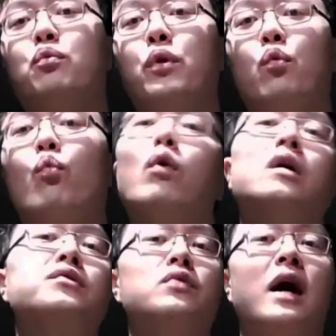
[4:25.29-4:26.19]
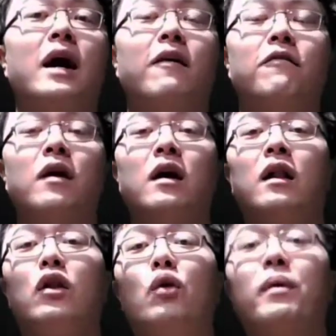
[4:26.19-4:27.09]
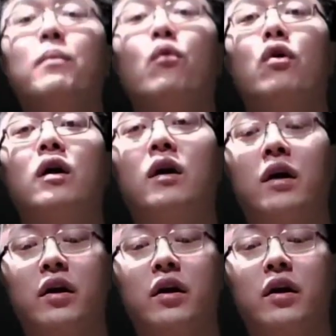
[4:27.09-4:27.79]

we want to have a little bit more,